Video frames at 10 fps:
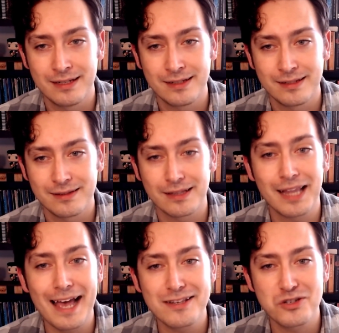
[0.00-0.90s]
The
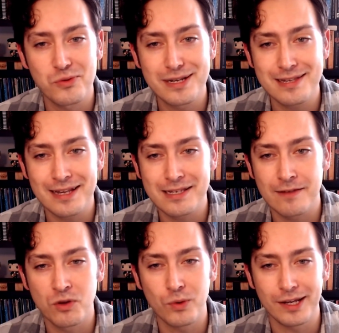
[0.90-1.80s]
last recess of
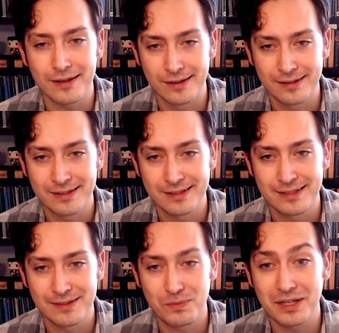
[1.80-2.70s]
the week,
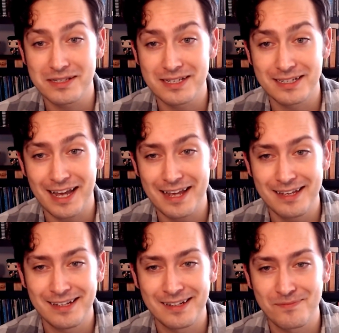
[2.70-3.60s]
because today,
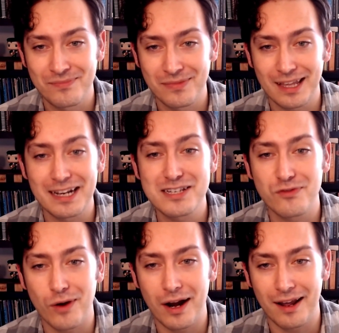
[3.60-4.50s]
it is
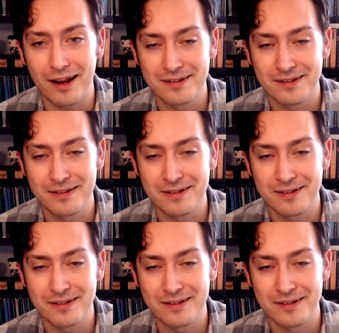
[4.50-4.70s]
Friday.